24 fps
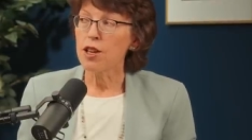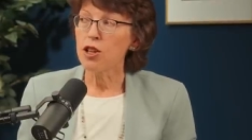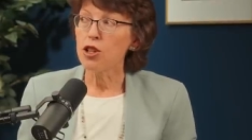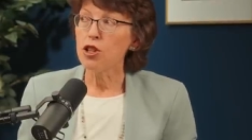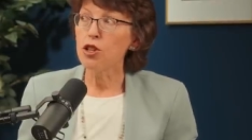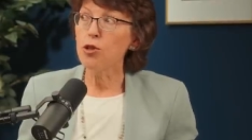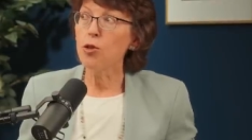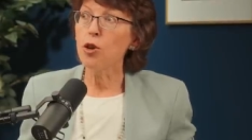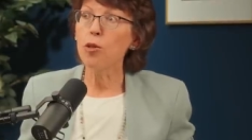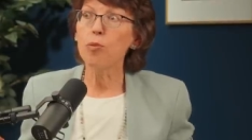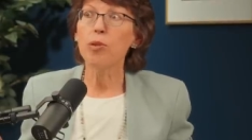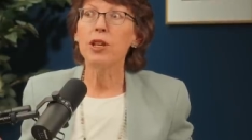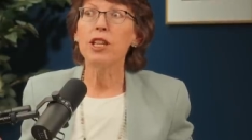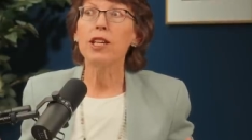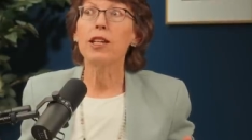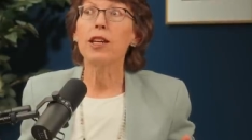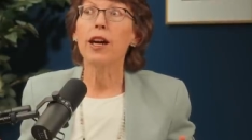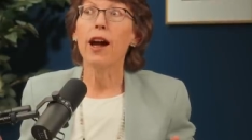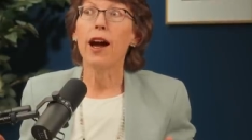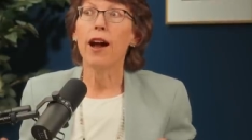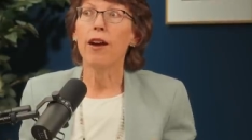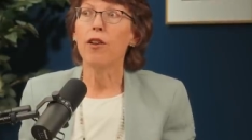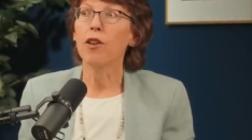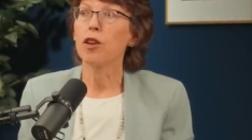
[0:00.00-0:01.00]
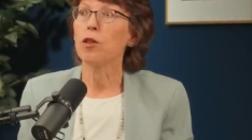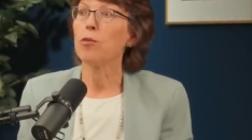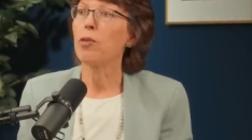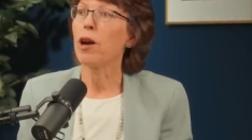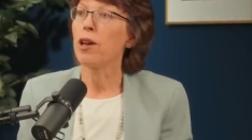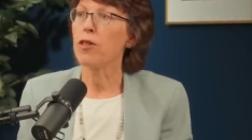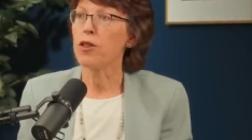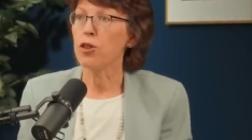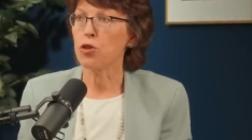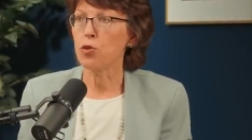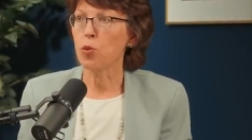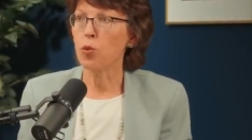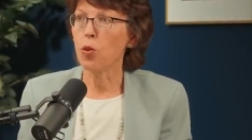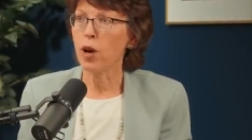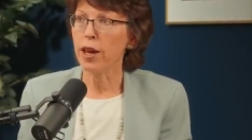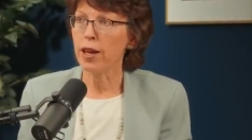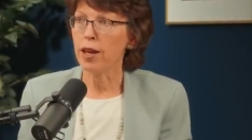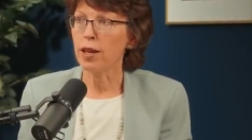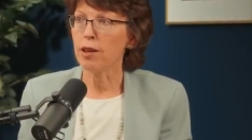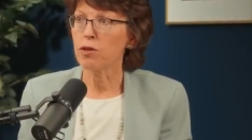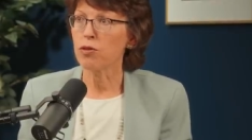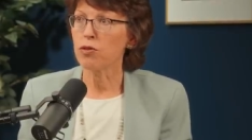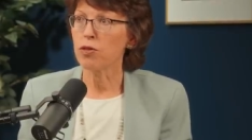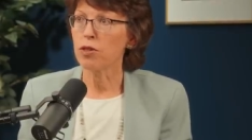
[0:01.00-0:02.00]
you are being carried by this
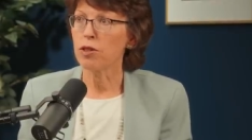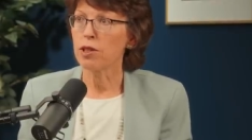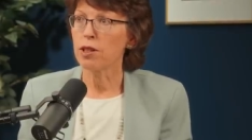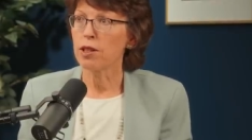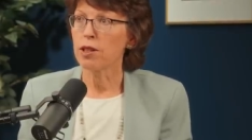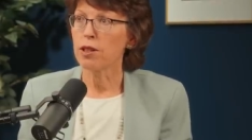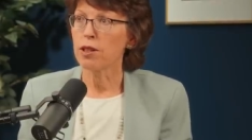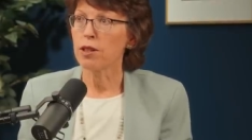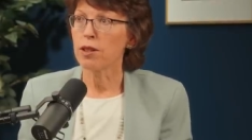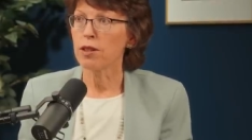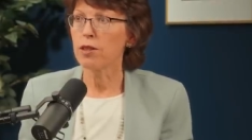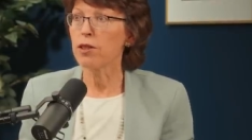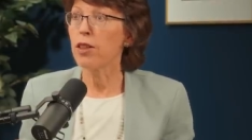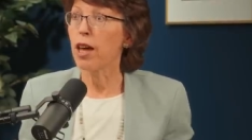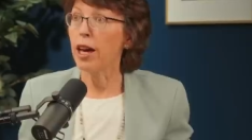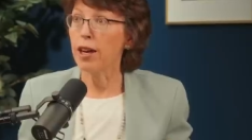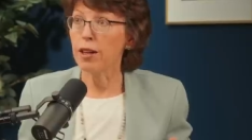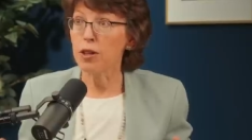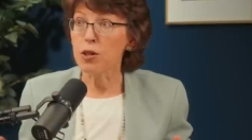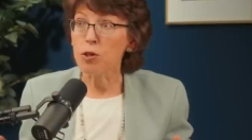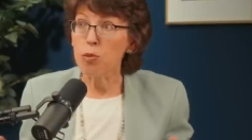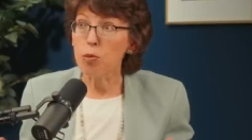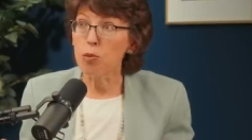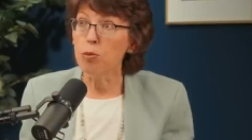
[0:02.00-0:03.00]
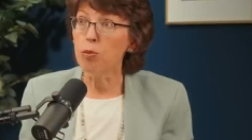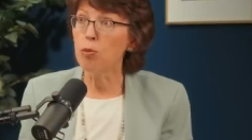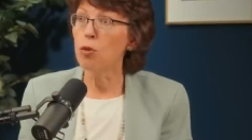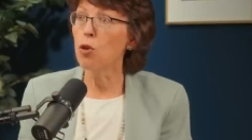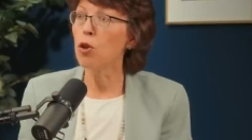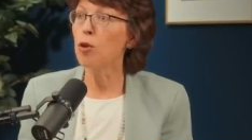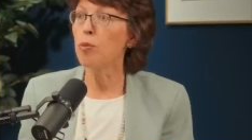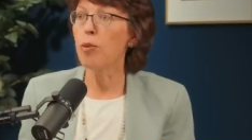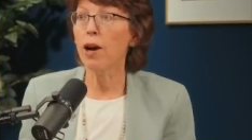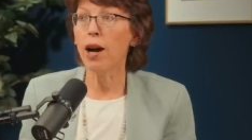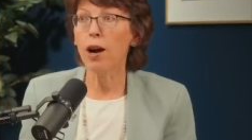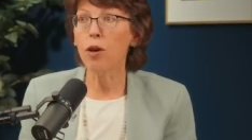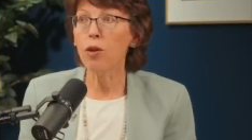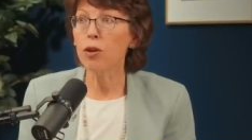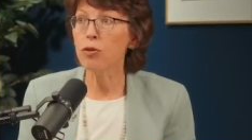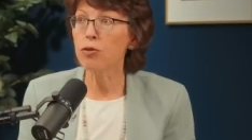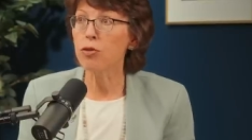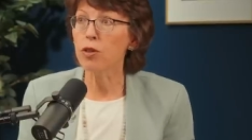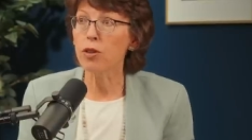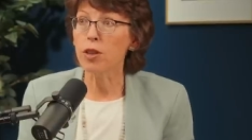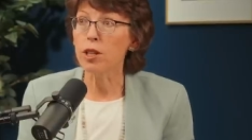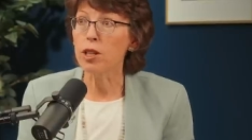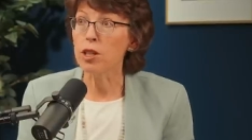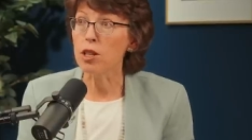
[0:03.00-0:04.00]
wave that is more
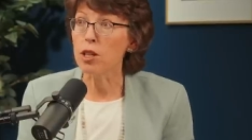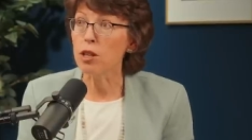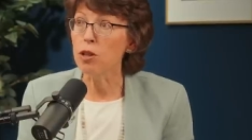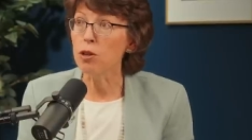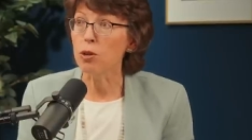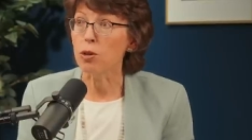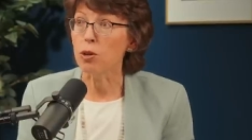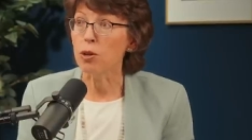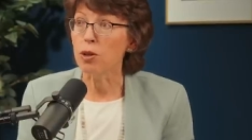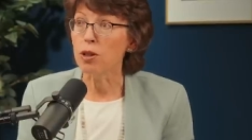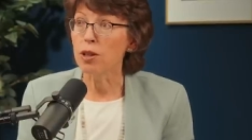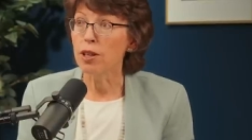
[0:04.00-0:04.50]
powerful than you.